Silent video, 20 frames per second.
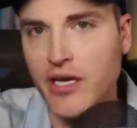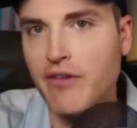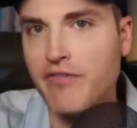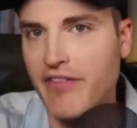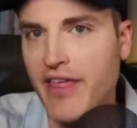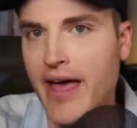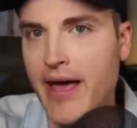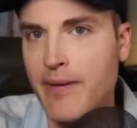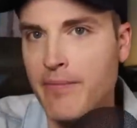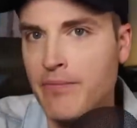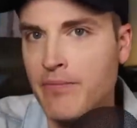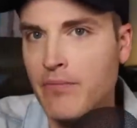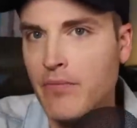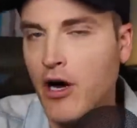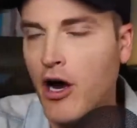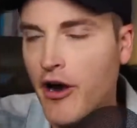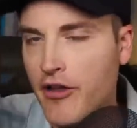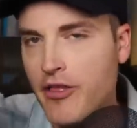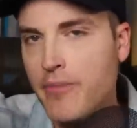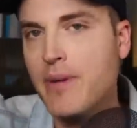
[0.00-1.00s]
of them
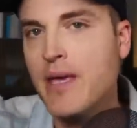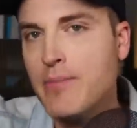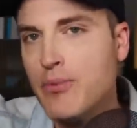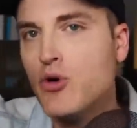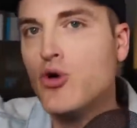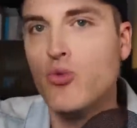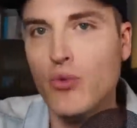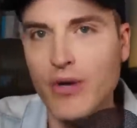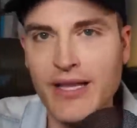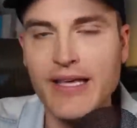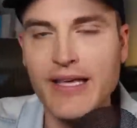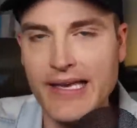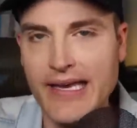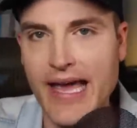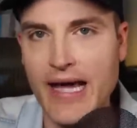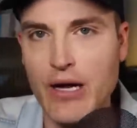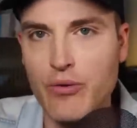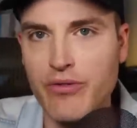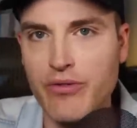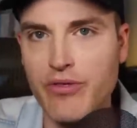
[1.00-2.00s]
are the people who really
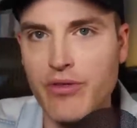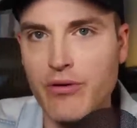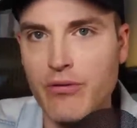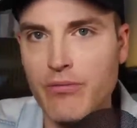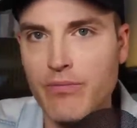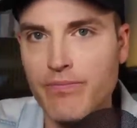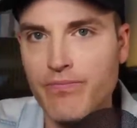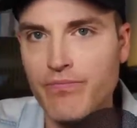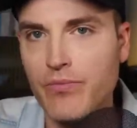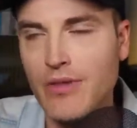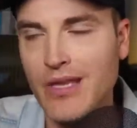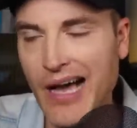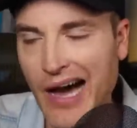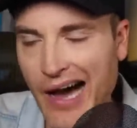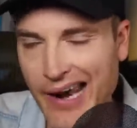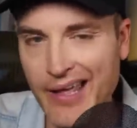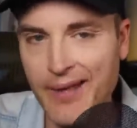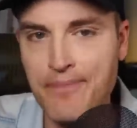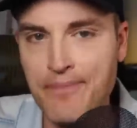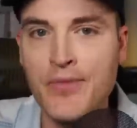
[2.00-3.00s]
connect with you.
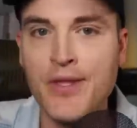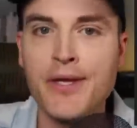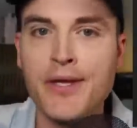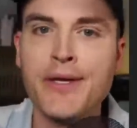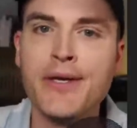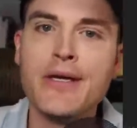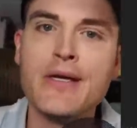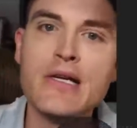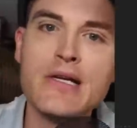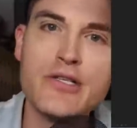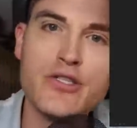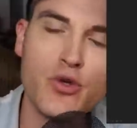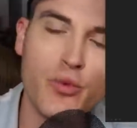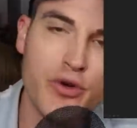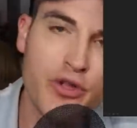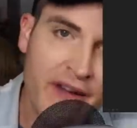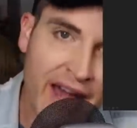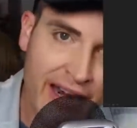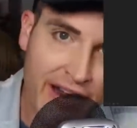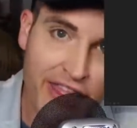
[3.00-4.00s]
Got it? So when
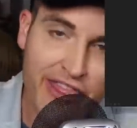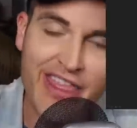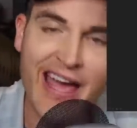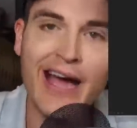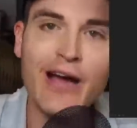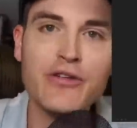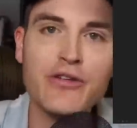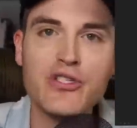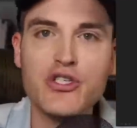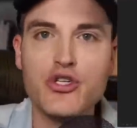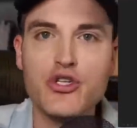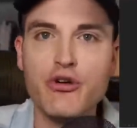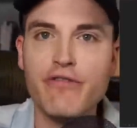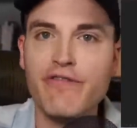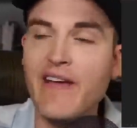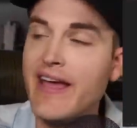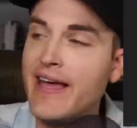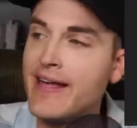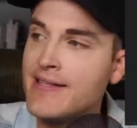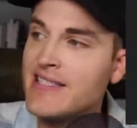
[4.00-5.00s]
you've got a thousand true
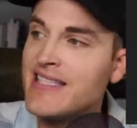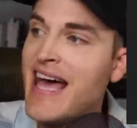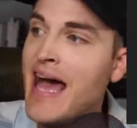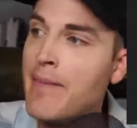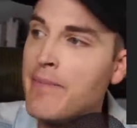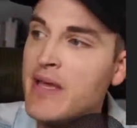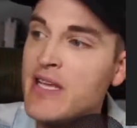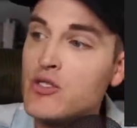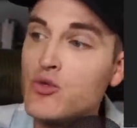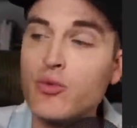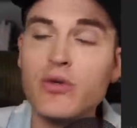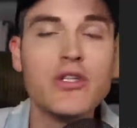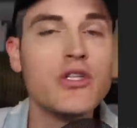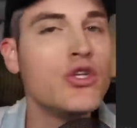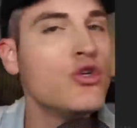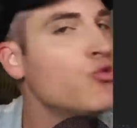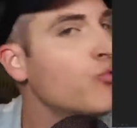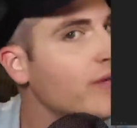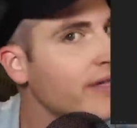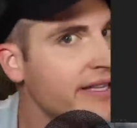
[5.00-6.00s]
fans, that means when
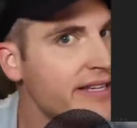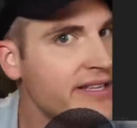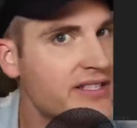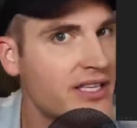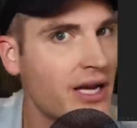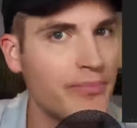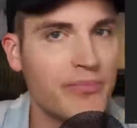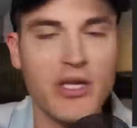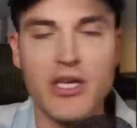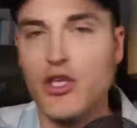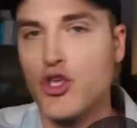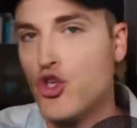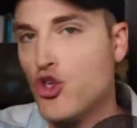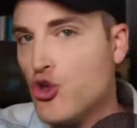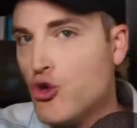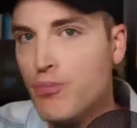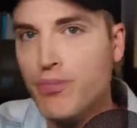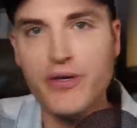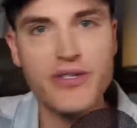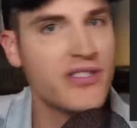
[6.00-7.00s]
you release something,
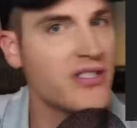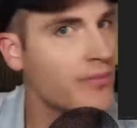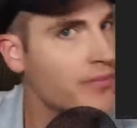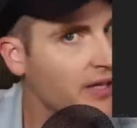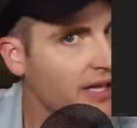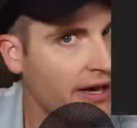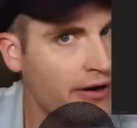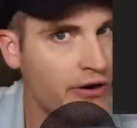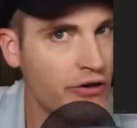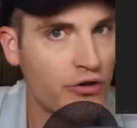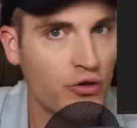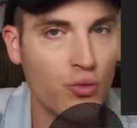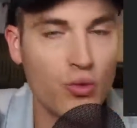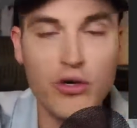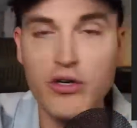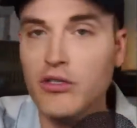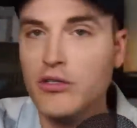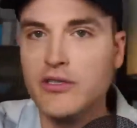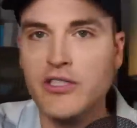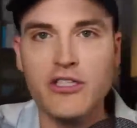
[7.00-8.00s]
you put something out into the
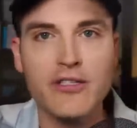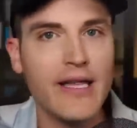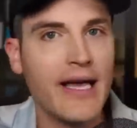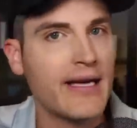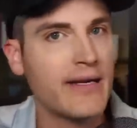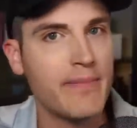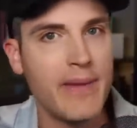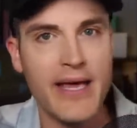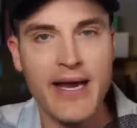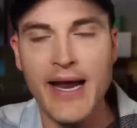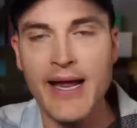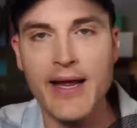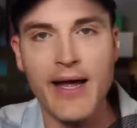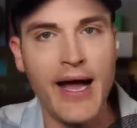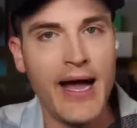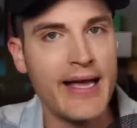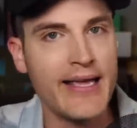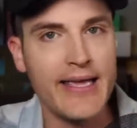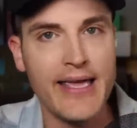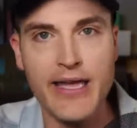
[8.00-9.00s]
world, they're like, man, I,
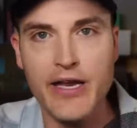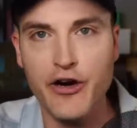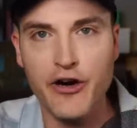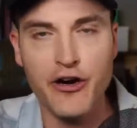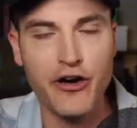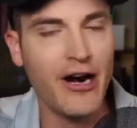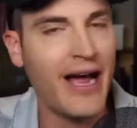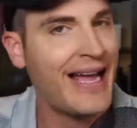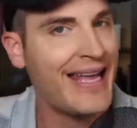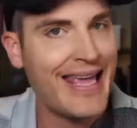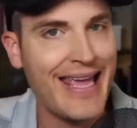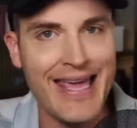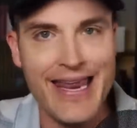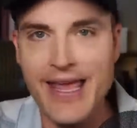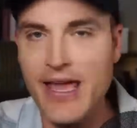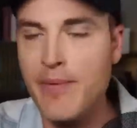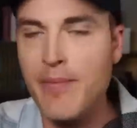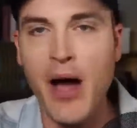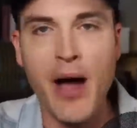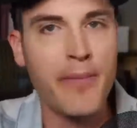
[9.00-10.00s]
I get her, I get
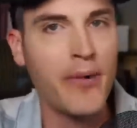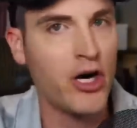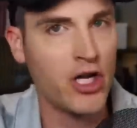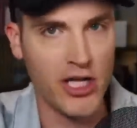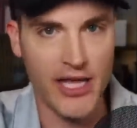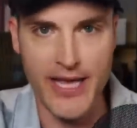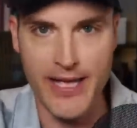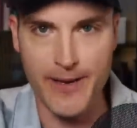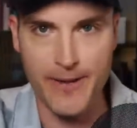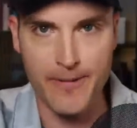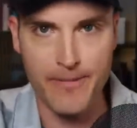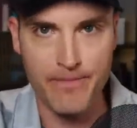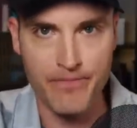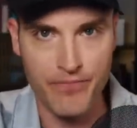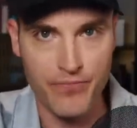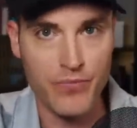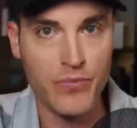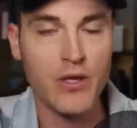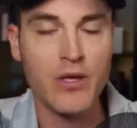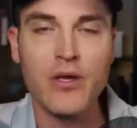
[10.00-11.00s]
him, I'm all in.
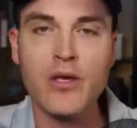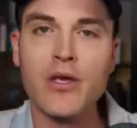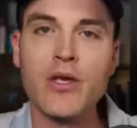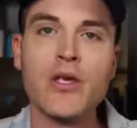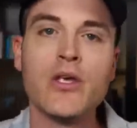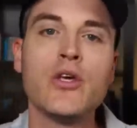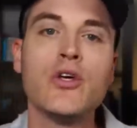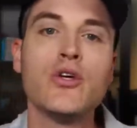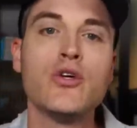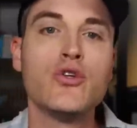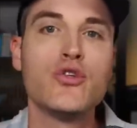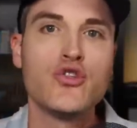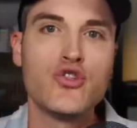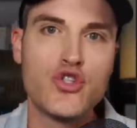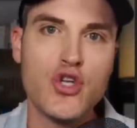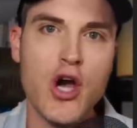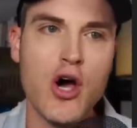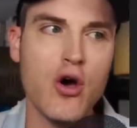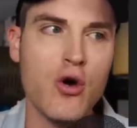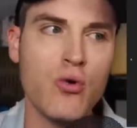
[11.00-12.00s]

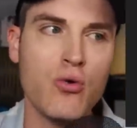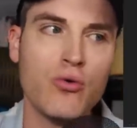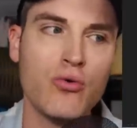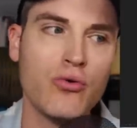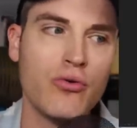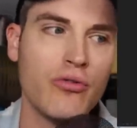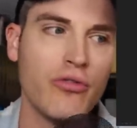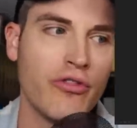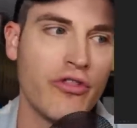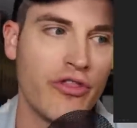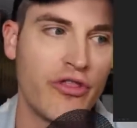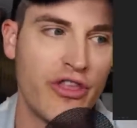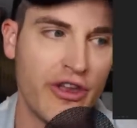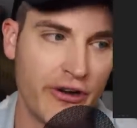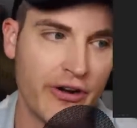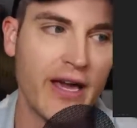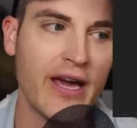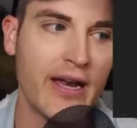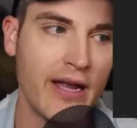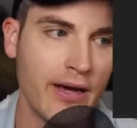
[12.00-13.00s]
So they're
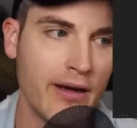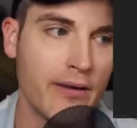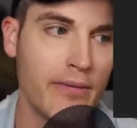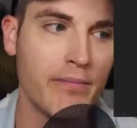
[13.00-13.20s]
going to